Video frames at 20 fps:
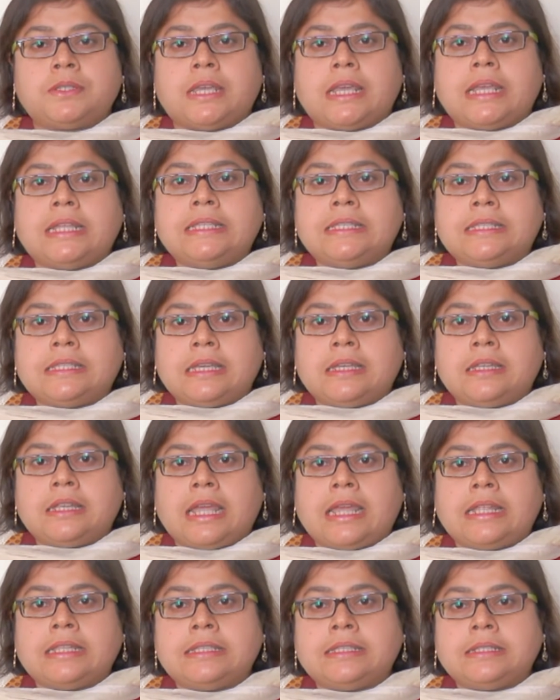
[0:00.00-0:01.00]

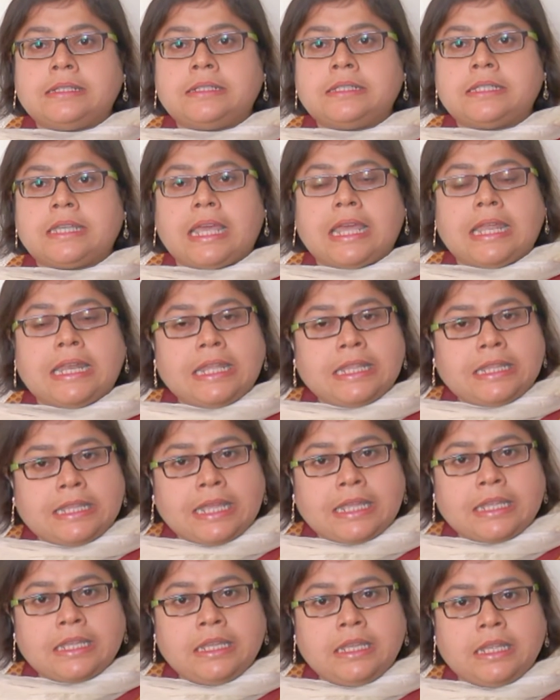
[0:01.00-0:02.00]
insert
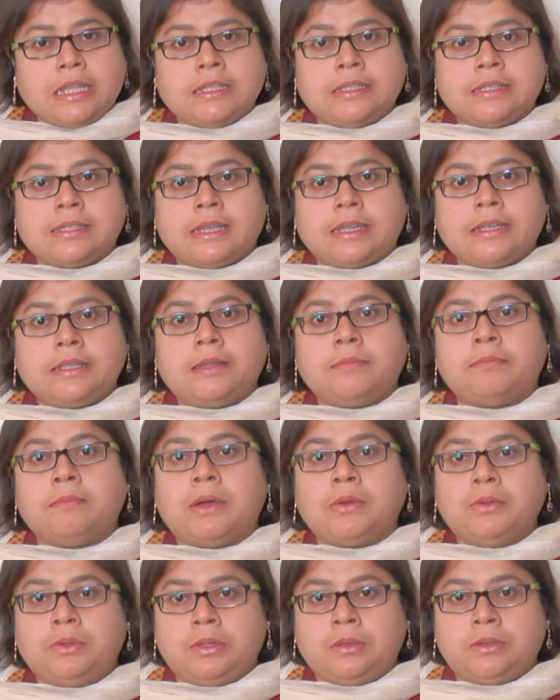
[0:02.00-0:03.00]
anything inside the
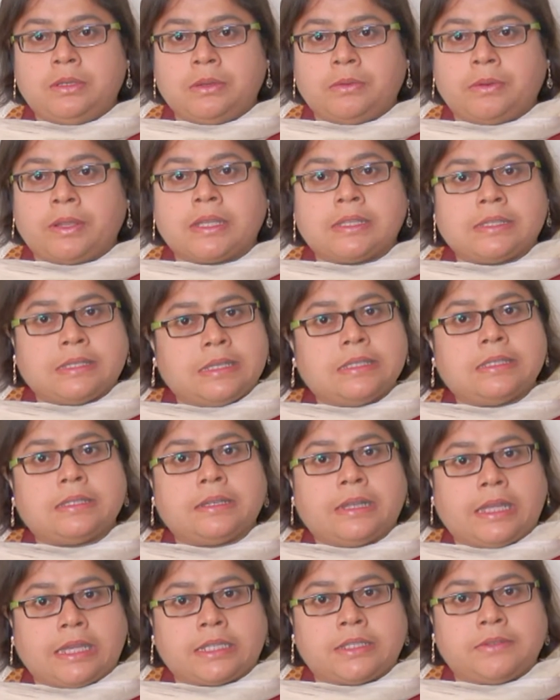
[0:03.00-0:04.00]
mouth during a
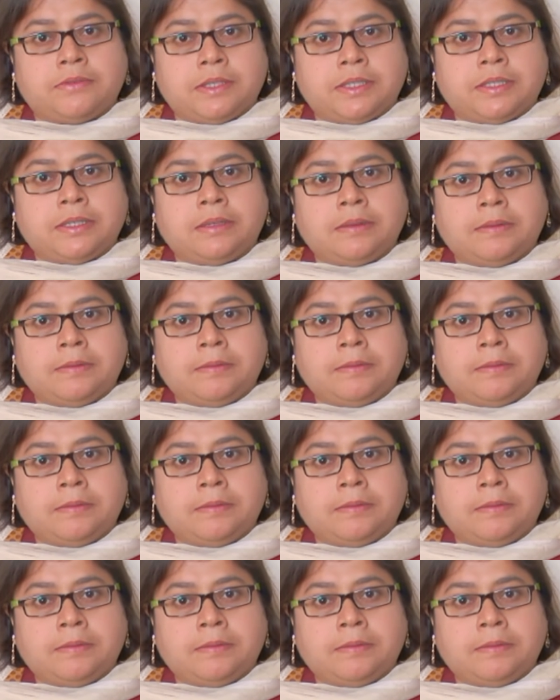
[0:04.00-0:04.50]
seizure activity.